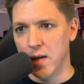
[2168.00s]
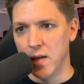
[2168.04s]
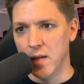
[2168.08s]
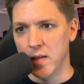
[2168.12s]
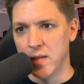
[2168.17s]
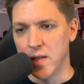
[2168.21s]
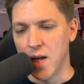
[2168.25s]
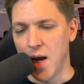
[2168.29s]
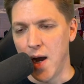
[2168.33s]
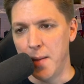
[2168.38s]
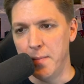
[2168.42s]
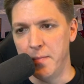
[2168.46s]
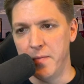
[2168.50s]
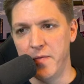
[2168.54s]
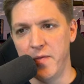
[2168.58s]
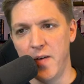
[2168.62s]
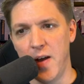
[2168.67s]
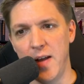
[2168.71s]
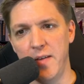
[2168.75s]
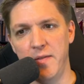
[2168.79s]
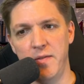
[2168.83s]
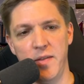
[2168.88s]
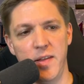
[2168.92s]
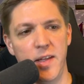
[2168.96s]
Top
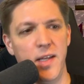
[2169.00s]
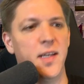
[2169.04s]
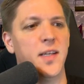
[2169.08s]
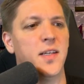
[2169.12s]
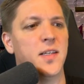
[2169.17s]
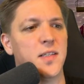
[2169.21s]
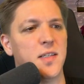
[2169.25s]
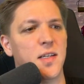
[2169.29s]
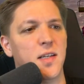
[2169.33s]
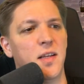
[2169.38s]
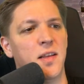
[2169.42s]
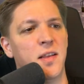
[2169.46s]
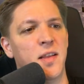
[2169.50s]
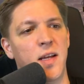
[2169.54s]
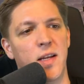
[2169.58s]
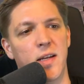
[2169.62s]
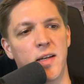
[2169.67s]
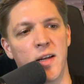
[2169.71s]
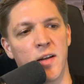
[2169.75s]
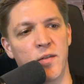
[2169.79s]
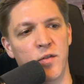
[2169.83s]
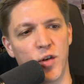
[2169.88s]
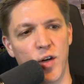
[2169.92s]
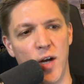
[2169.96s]
5 Things That
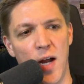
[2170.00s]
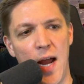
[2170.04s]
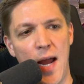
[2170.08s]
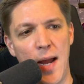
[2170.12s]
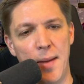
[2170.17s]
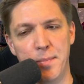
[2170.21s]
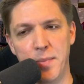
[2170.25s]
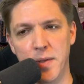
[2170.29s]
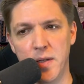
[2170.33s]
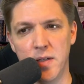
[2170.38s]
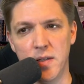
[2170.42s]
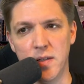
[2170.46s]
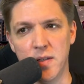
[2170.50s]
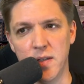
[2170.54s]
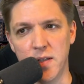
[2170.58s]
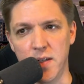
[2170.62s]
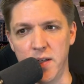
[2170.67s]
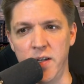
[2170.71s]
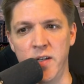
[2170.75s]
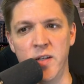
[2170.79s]
Never Happened